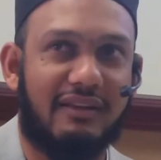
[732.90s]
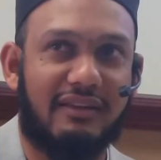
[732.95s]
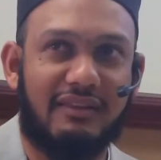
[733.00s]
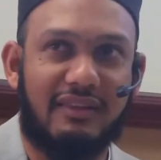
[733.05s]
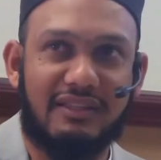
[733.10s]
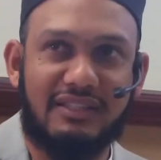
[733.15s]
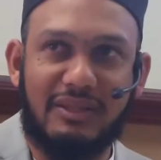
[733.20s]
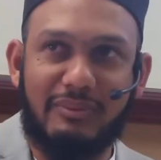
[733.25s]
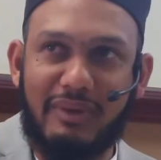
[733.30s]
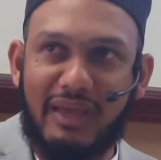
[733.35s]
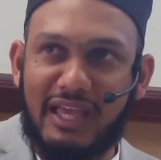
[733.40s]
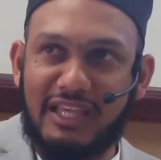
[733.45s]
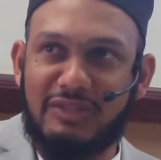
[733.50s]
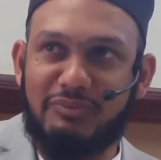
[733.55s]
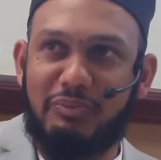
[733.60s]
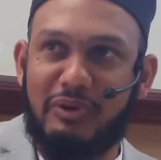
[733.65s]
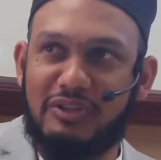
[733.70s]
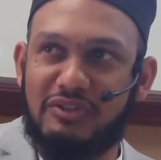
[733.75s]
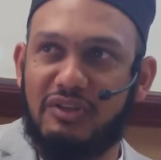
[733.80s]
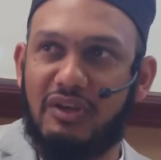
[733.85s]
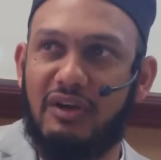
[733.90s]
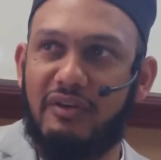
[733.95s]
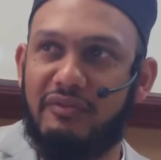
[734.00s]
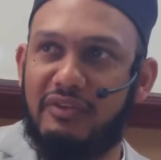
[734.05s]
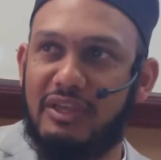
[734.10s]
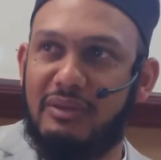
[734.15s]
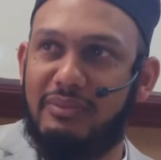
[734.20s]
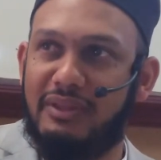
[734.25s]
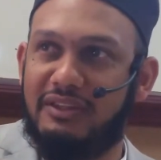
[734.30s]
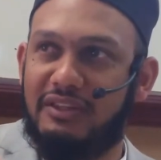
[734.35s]
There's some aspects of
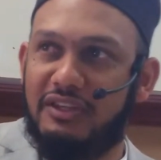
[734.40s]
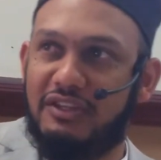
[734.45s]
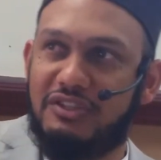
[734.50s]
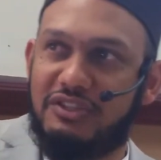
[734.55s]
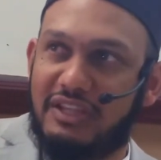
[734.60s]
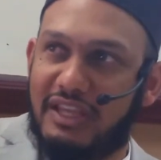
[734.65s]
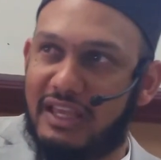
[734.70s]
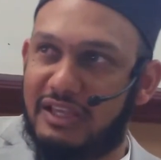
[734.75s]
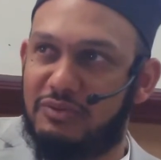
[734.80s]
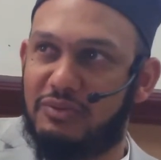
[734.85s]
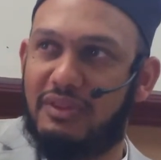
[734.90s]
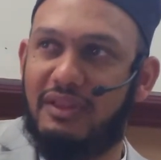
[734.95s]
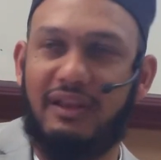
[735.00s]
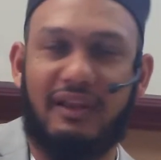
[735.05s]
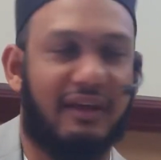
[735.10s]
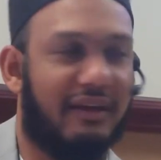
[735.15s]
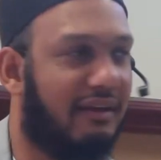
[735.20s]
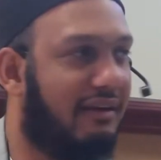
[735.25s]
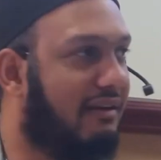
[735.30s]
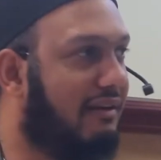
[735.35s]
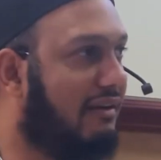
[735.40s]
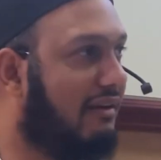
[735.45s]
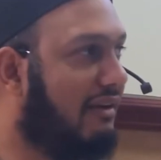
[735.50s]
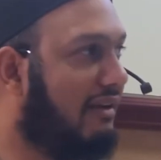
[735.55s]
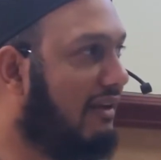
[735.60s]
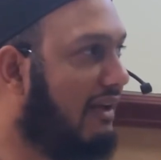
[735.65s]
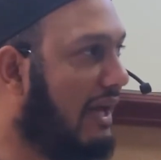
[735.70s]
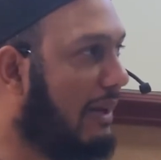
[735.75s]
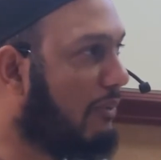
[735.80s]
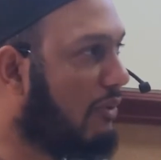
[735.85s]
him that he shares with a lion.
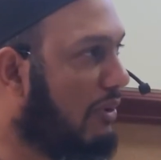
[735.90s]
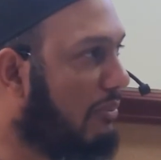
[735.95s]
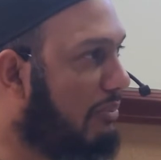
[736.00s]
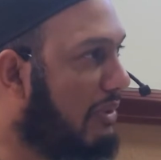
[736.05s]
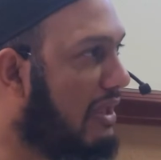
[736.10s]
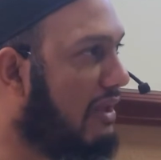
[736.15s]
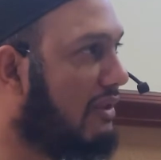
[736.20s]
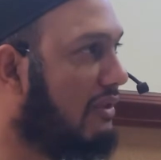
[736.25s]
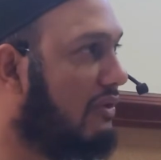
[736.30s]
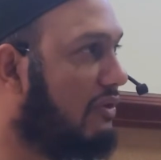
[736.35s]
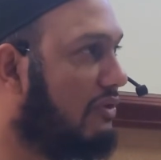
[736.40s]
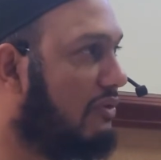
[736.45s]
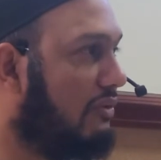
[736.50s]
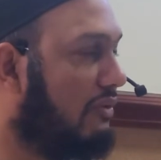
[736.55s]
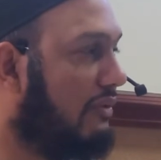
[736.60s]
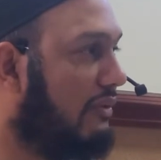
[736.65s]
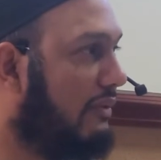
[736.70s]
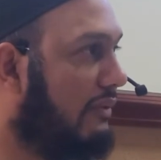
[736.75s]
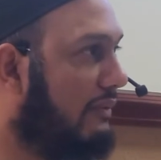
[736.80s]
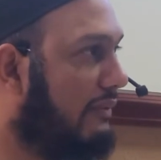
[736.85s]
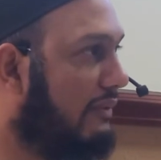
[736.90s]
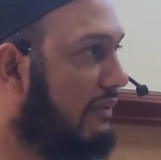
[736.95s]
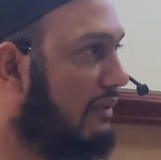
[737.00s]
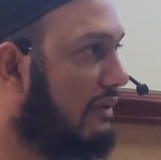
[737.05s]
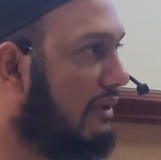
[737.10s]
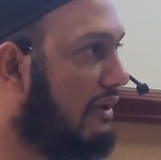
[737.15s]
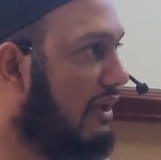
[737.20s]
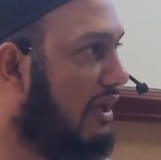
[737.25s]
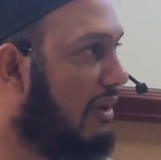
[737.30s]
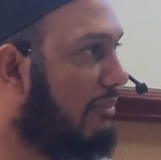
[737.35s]
I'm comparing the two.
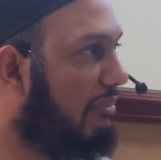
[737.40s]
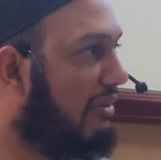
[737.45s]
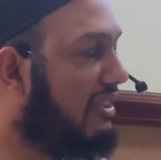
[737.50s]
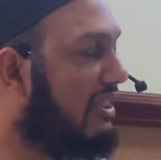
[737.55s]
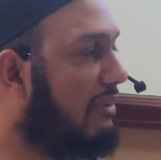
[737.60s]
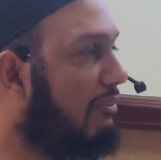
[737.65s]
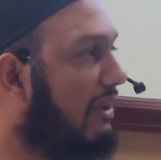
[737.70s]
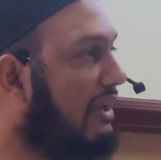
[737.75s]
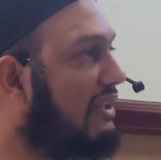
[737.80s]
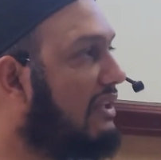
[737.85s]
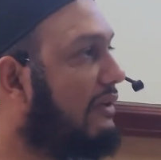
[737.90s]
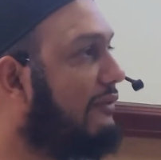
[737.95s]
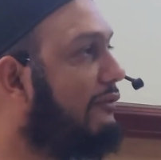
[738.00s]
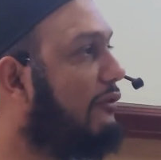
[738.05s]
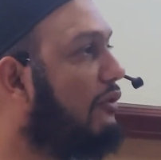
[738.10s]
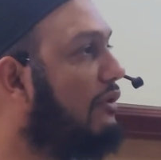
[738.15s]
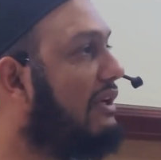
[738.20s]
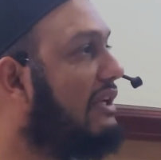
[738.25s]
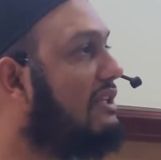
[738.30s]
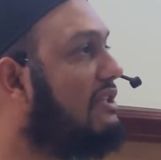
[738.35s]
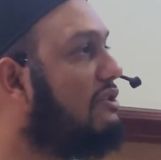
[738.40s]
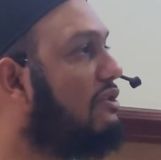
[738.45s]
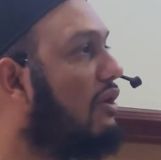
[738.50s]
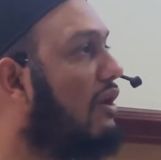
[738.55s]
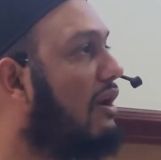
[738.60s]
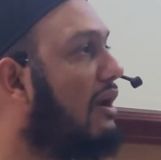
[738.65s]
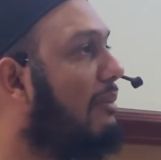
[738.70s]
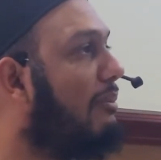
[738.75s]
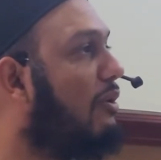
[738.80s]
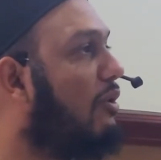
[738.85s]
But the metaphor is
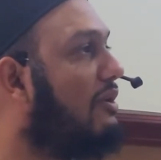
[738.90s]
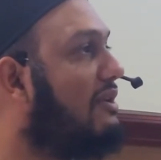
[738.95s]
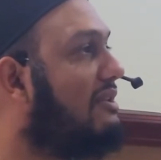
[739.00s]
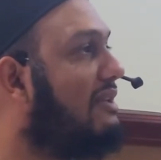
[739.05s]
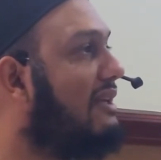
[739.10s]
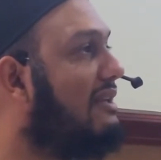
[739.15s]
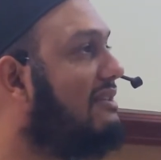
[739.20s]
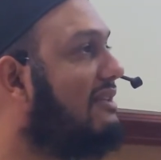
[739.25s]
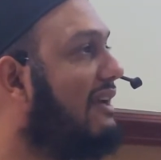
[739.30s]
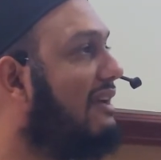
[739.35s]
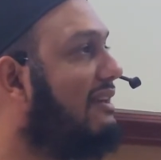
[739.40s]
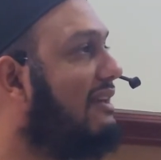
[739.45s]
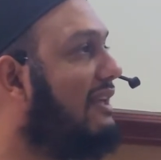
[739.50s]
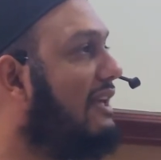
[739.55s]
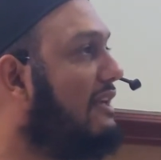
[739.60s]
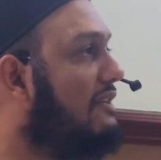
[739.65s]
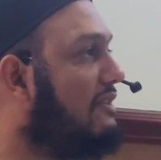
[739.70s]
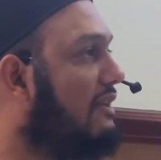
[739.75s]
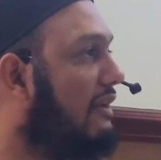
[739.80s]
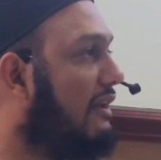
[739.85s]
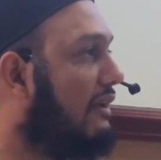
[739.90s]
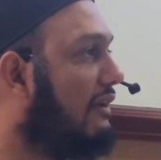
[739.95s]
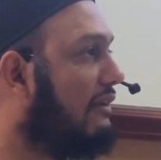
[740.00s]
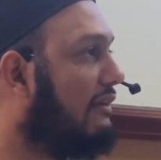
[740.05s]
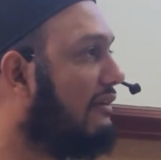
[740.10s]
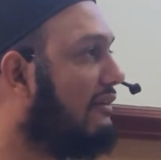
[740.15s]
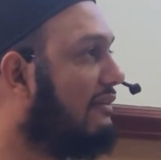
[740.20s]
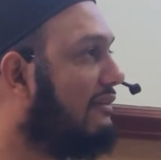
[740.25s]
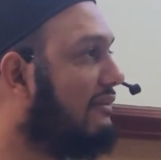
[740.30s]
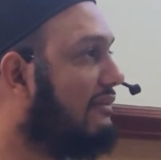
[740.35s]
stronger because I say Zaid is a lion.